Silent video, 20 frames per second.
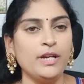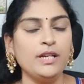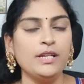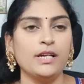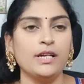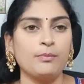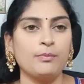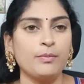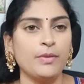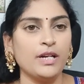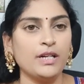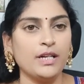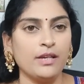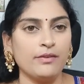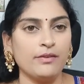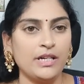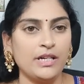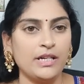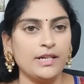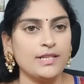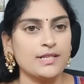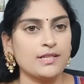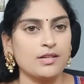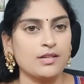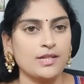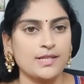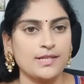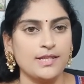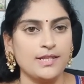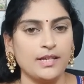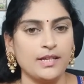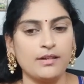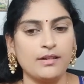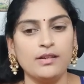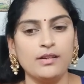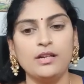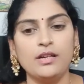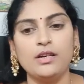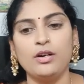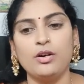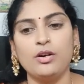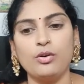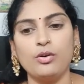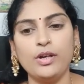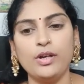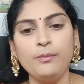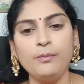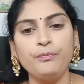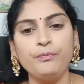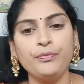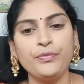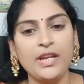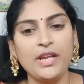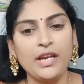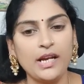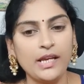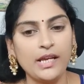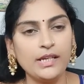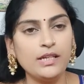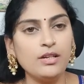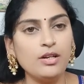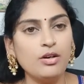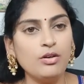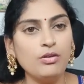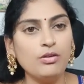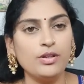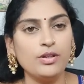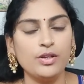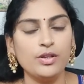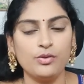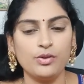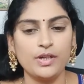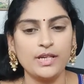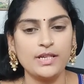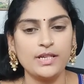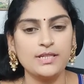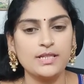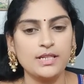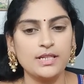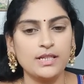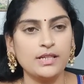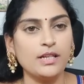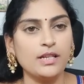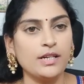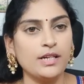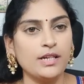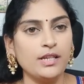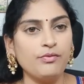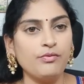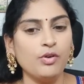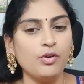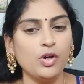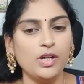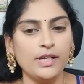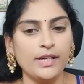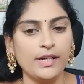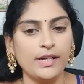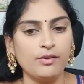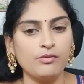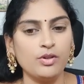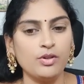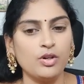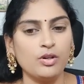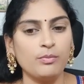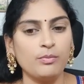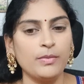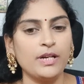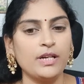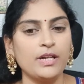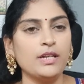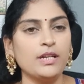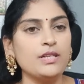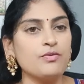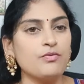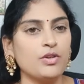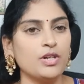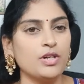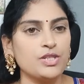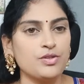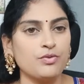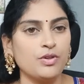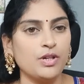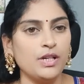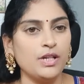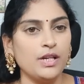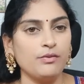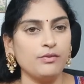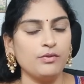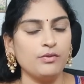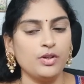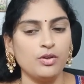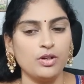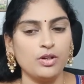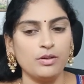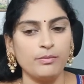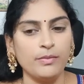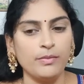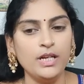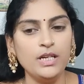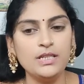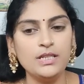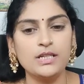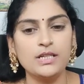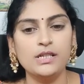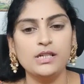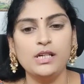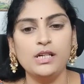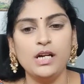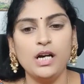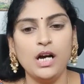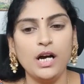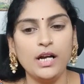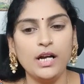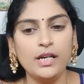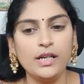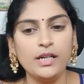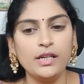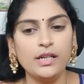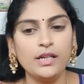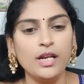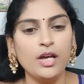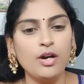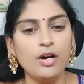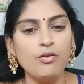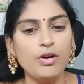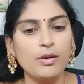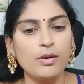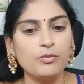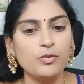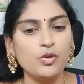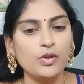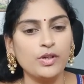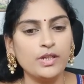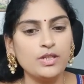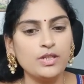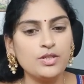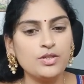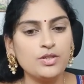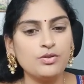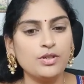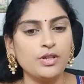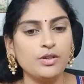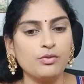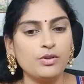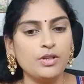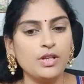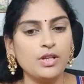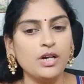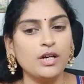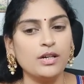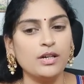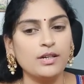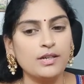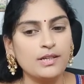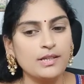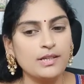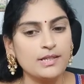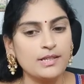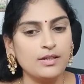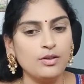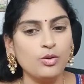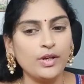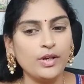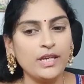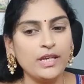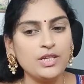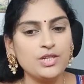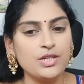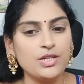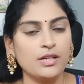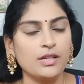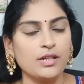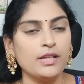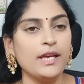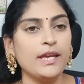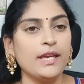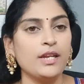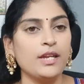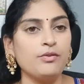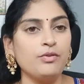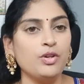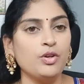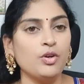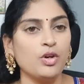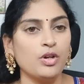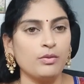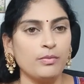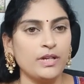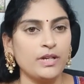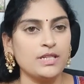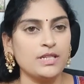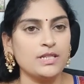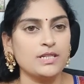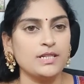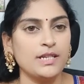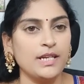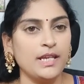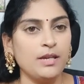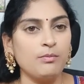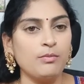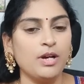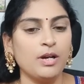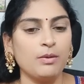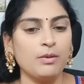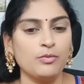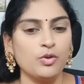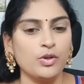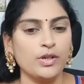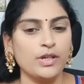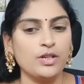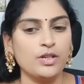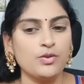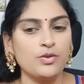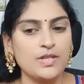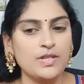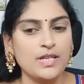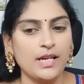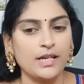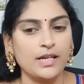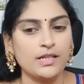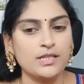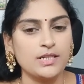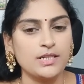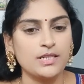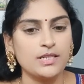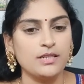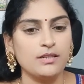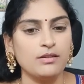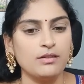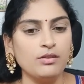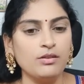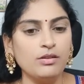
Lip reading: That part I will discuss there. Okay. Right now you can take the default environment is virtual environment, and now I am going to give the location, the environment name. I am going to select it here.